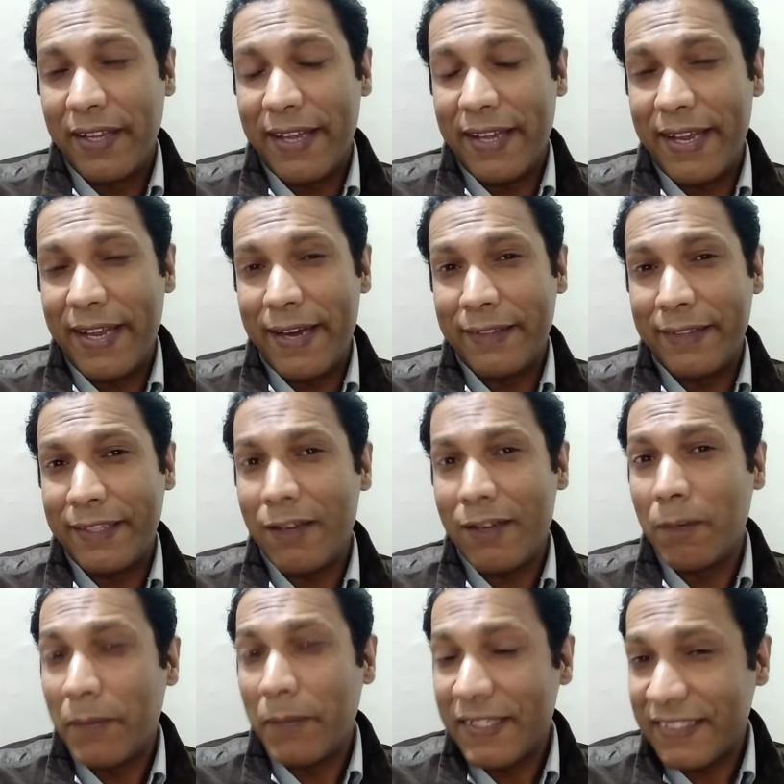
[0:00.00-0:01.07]
and they're
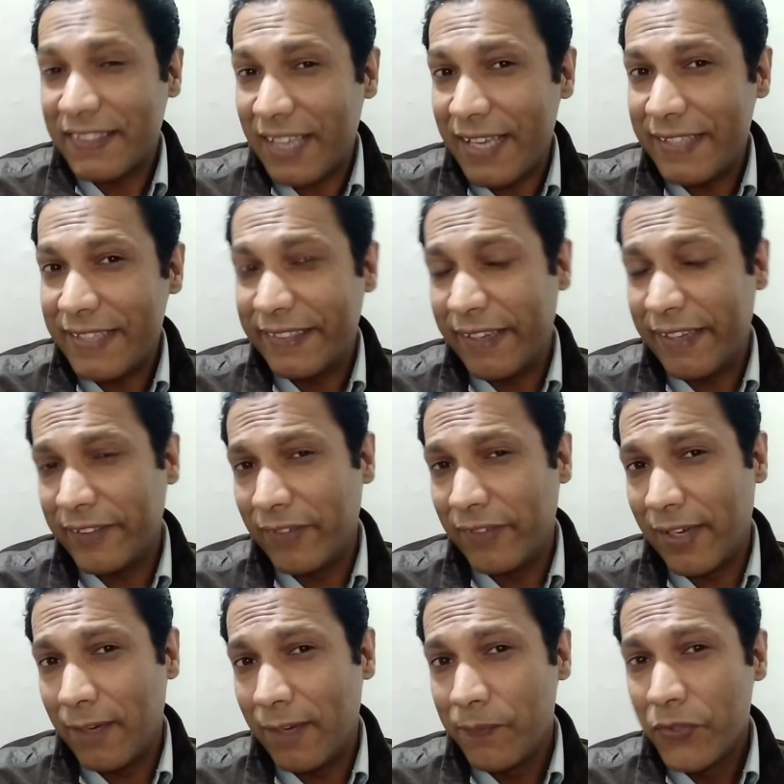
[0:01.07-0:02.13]
not precise as
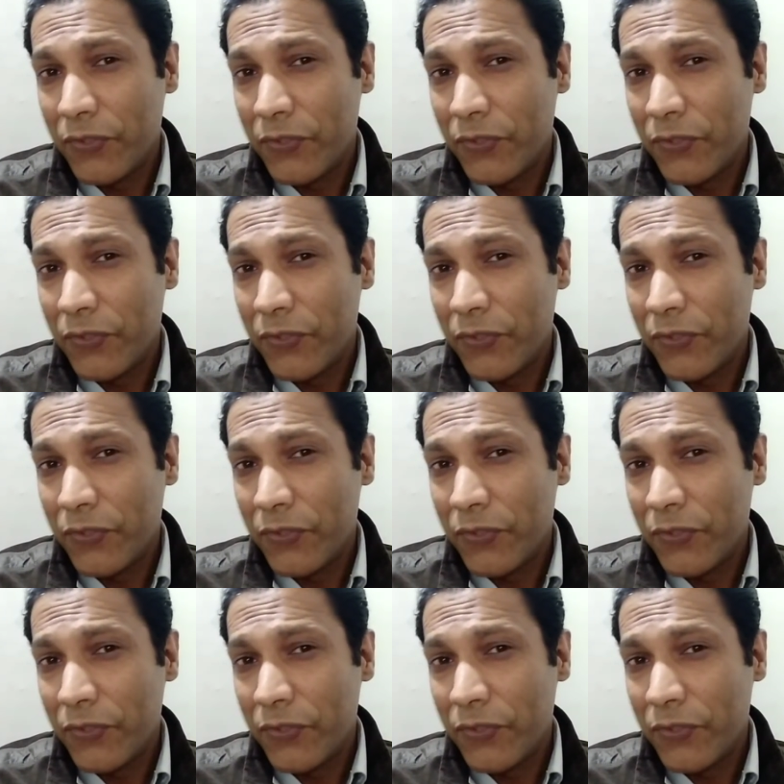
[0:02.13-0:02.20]
well.